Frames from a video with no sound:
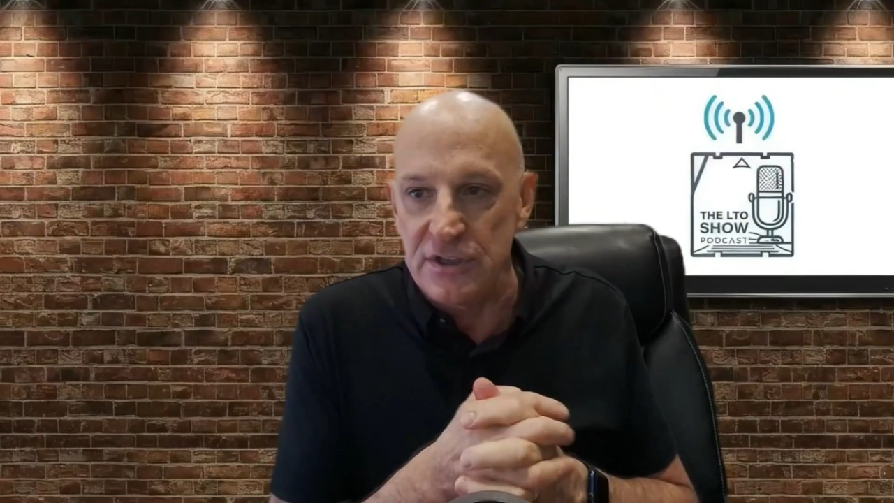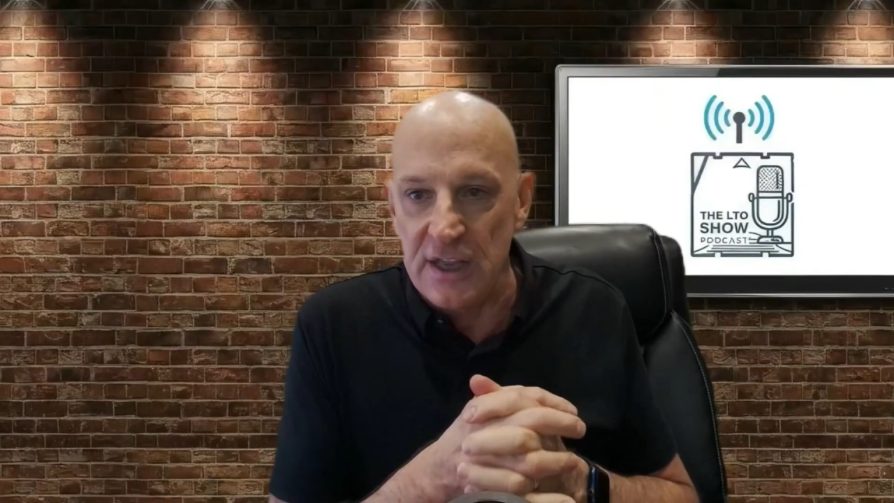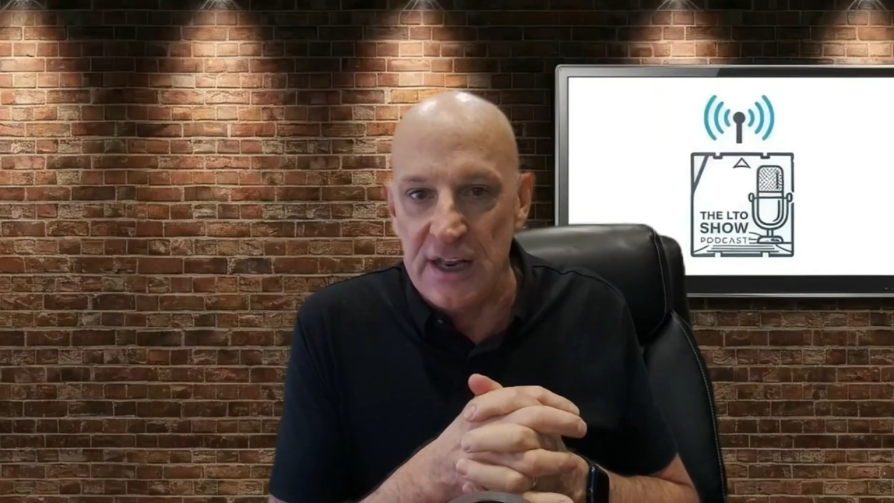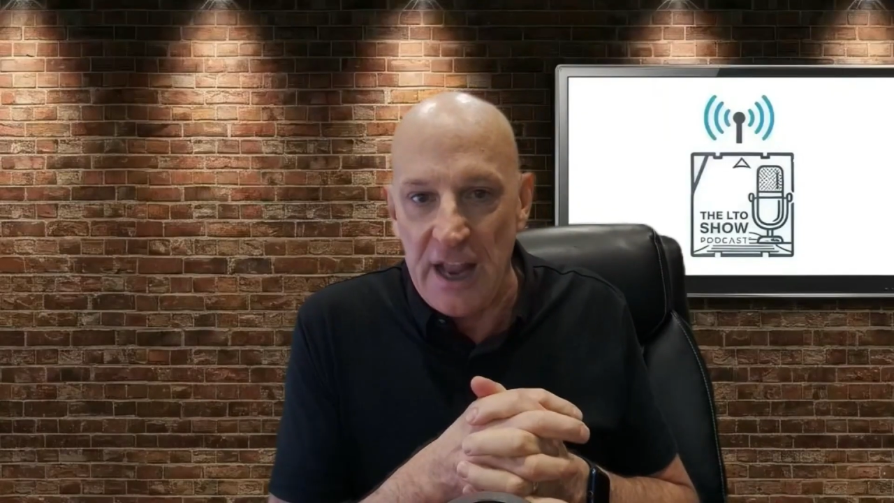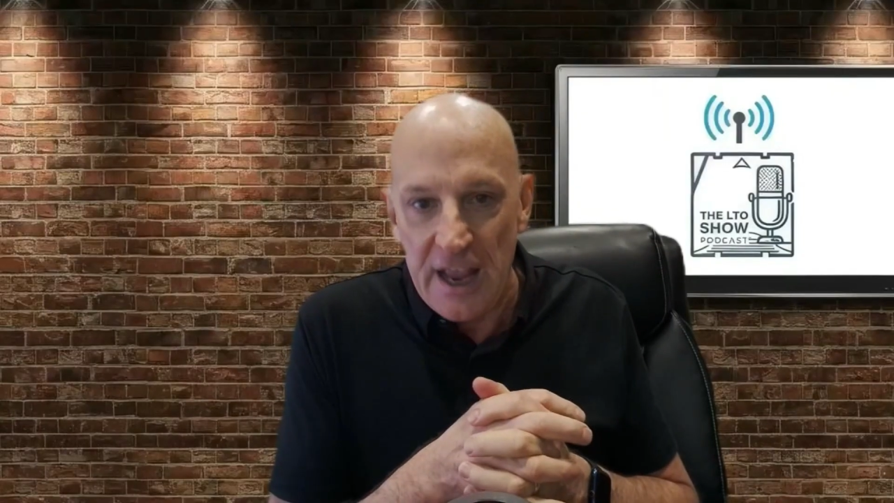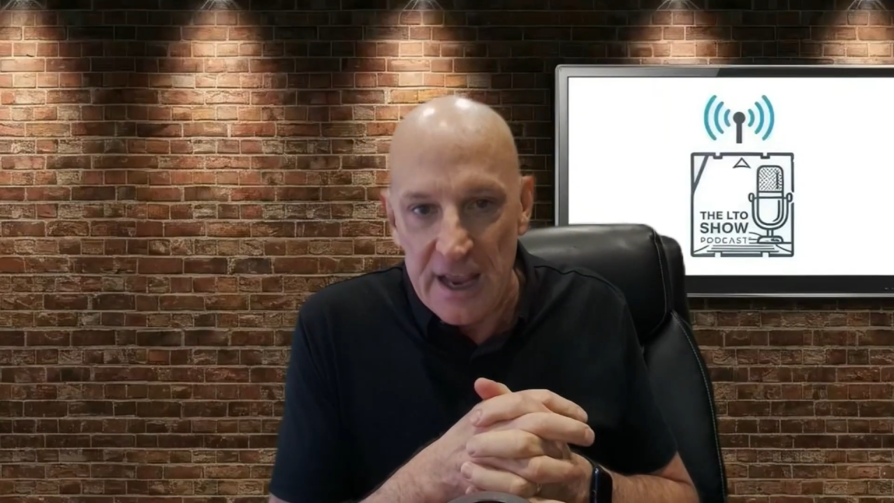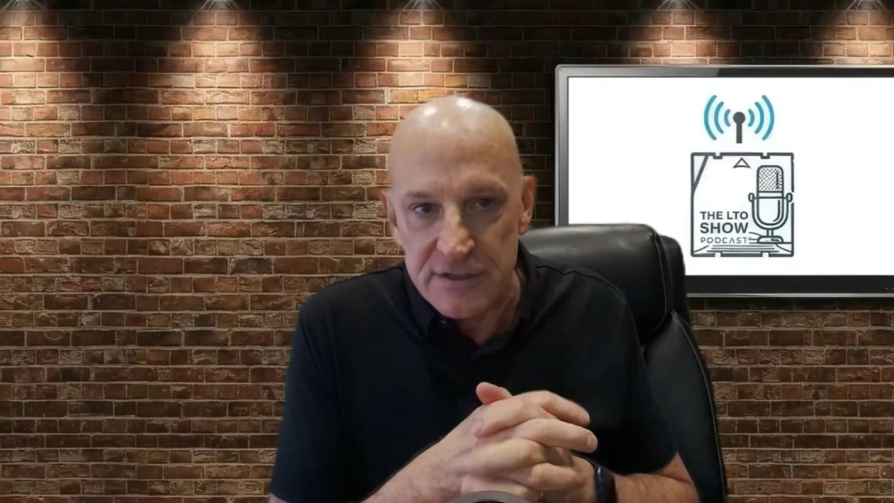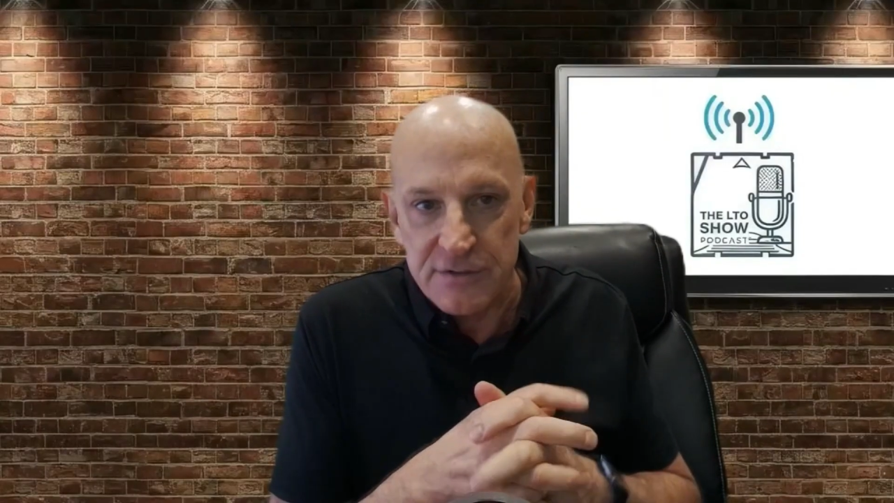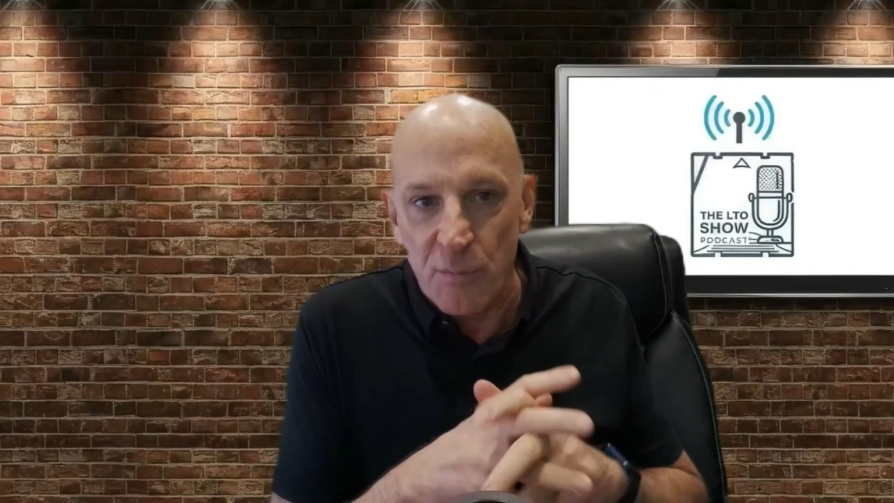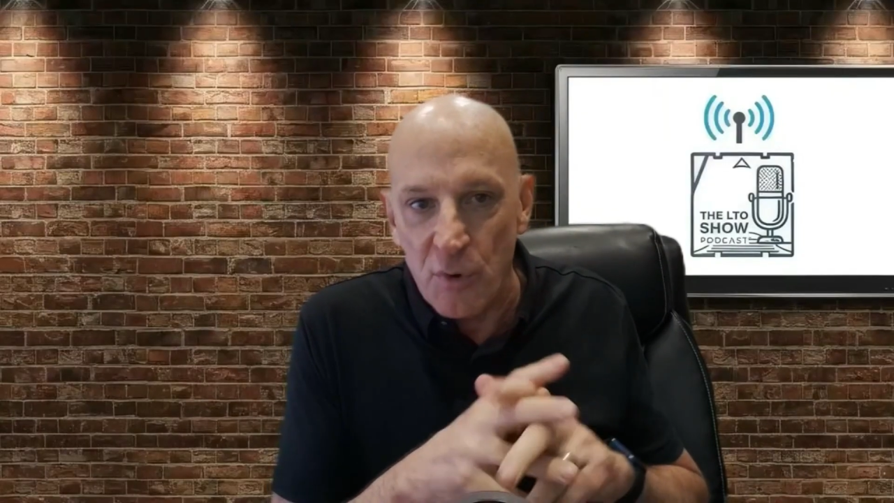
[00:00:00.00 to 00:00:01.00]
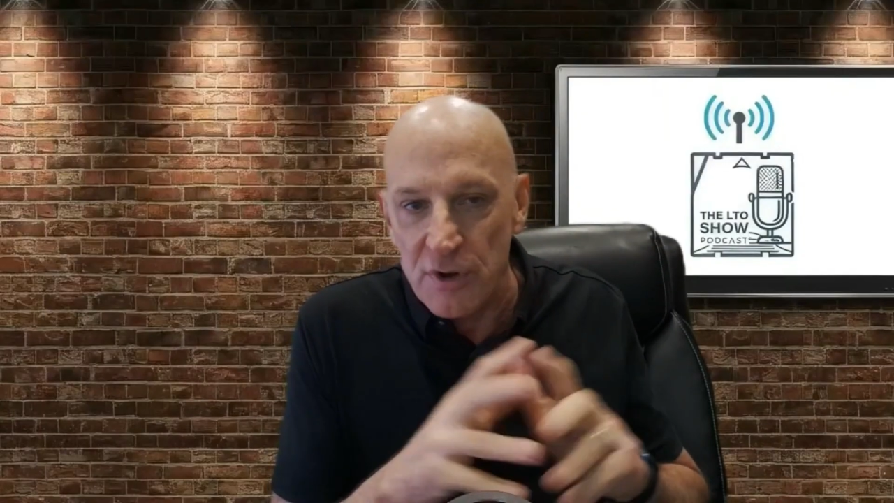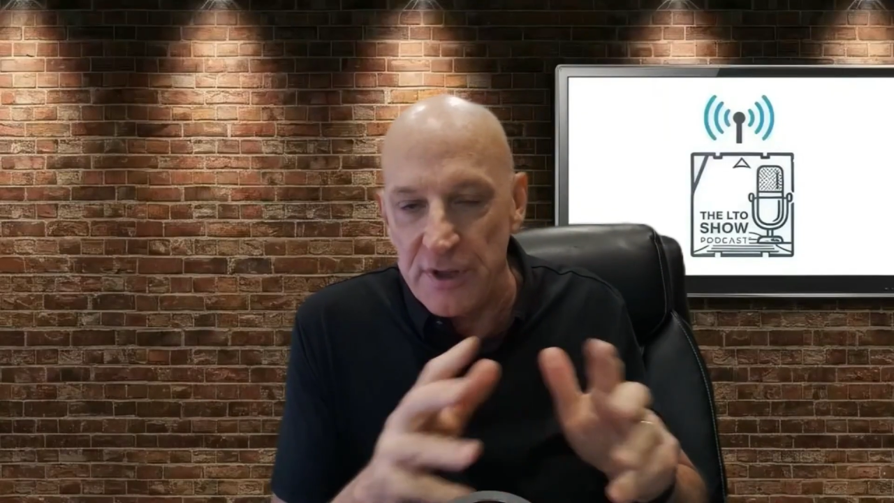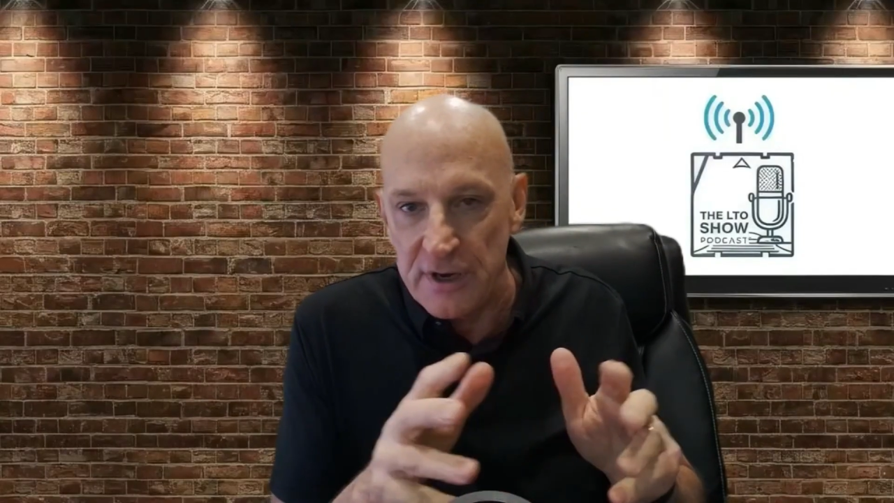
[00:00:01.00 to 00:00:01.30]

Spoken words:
that it has more than